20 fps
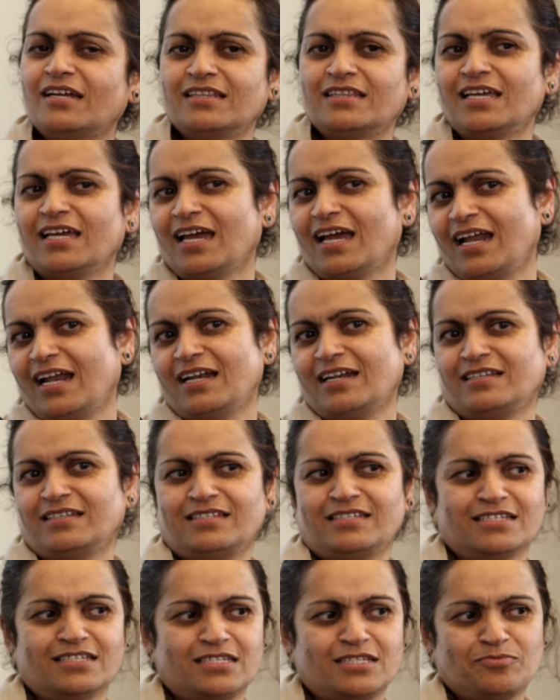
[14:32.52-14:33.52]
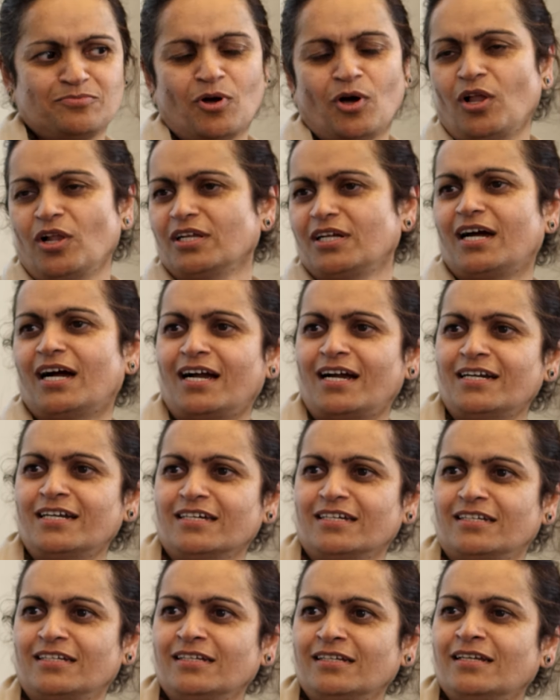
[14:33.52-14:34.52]
they had this small
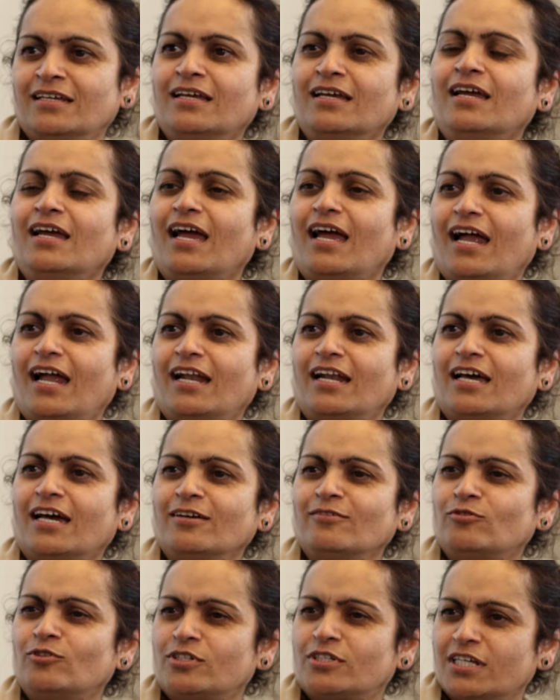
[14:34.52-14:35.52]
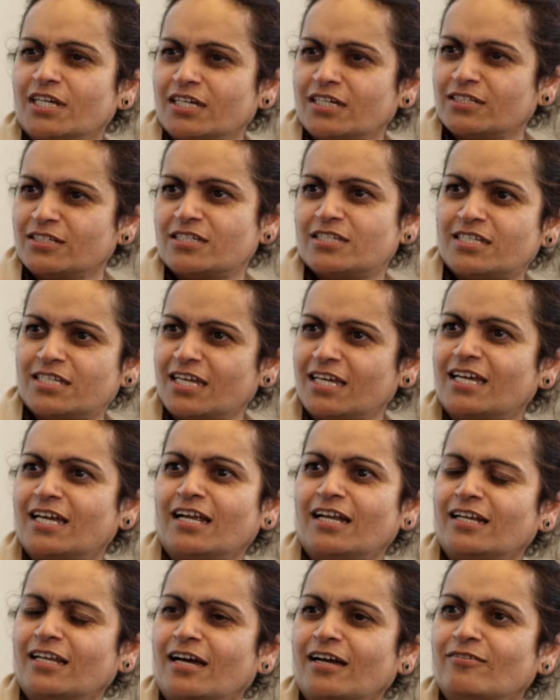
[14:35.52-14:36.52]
garden. Yes. And I would take a stick,
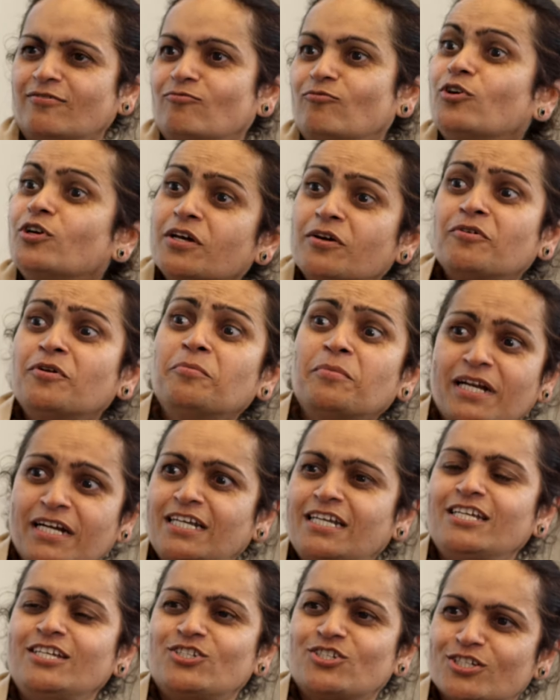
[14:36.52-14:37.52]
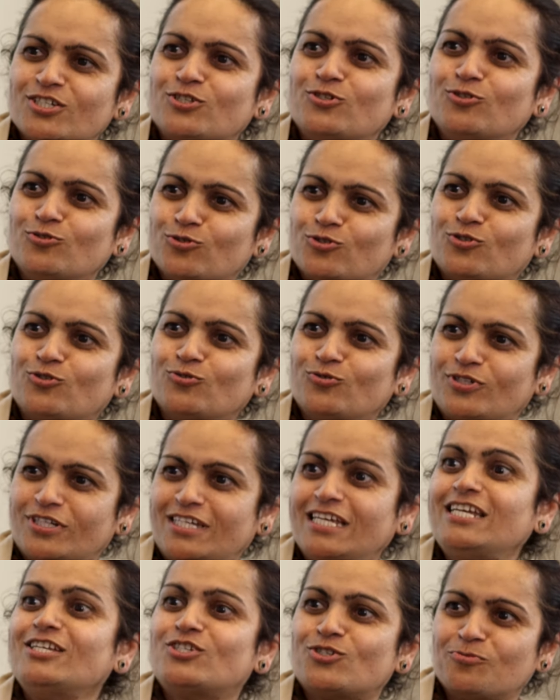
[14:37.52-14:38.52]
and whatever my teachers used to
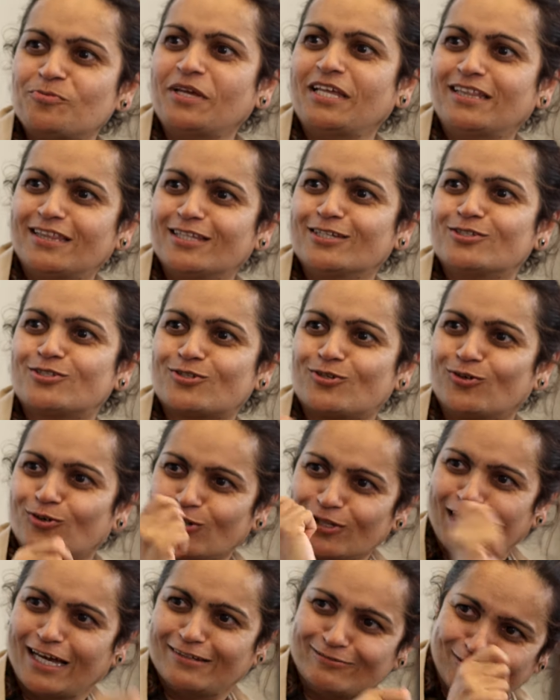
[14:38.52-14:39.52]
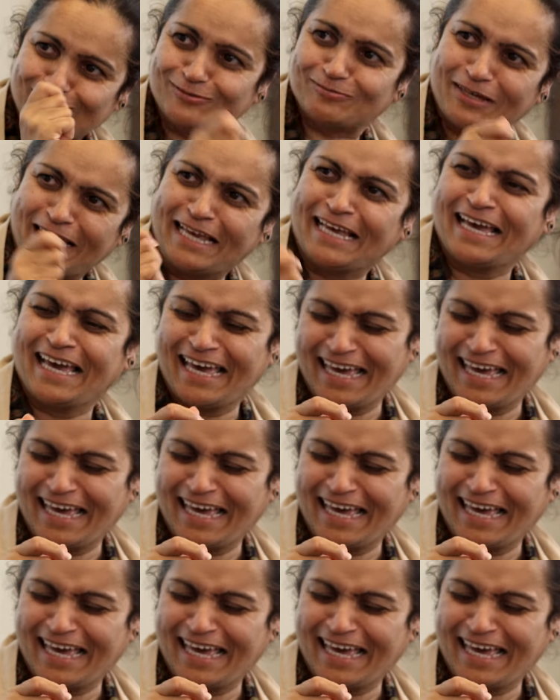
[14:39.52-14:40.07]
teach me in the school, I would be,